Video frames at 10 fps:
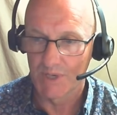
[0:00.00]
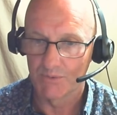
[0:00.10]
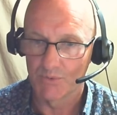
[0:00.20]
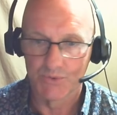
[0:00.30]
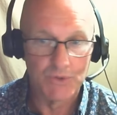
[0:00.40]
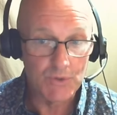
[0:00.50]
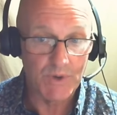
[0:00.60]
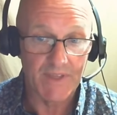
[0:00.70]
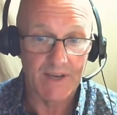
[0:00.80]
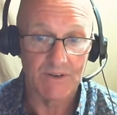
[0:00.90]
people do
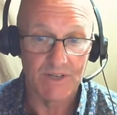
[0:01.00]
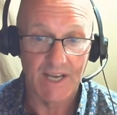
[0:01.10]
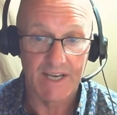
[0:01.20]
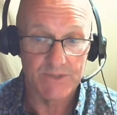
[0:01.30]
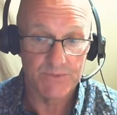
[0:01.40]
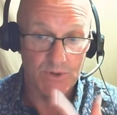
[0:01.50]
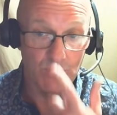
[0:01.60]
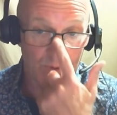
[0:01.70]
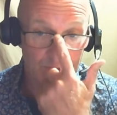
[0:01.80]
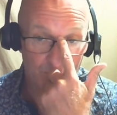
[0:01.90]
when they are engaged with
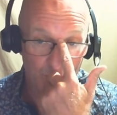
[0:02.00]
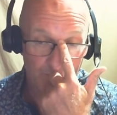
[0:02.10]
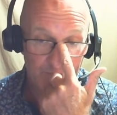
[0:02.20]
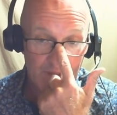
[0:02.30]
law reform.